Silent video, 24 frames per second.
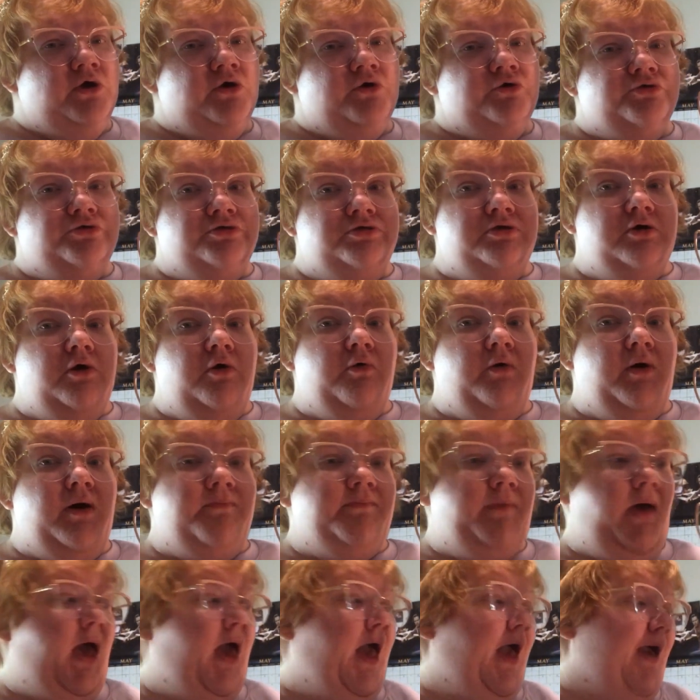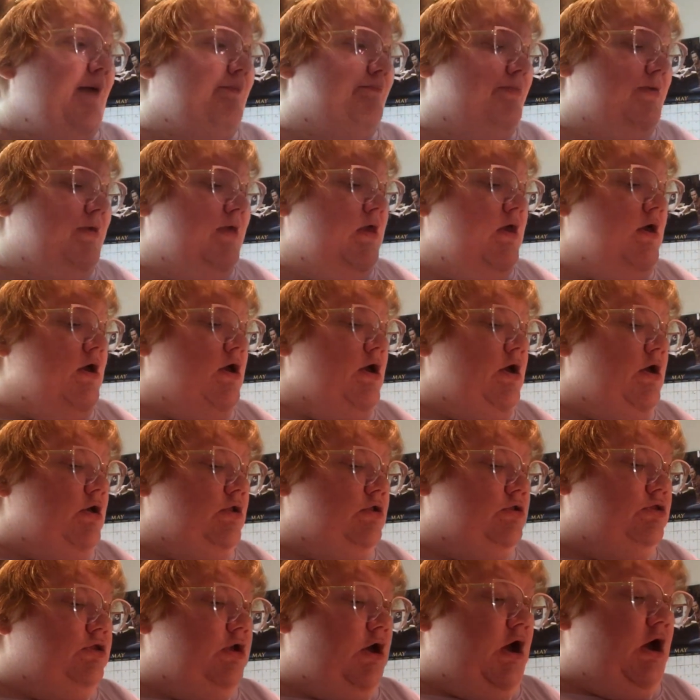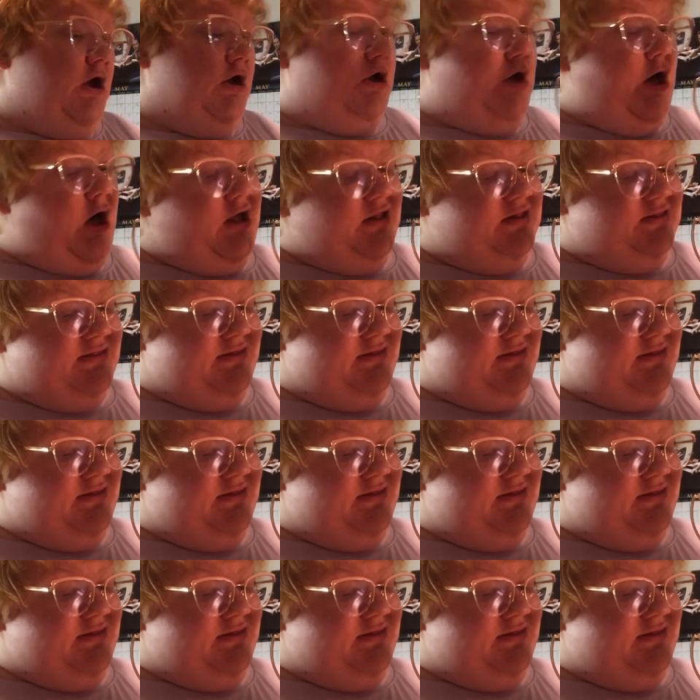So I'm happy that I got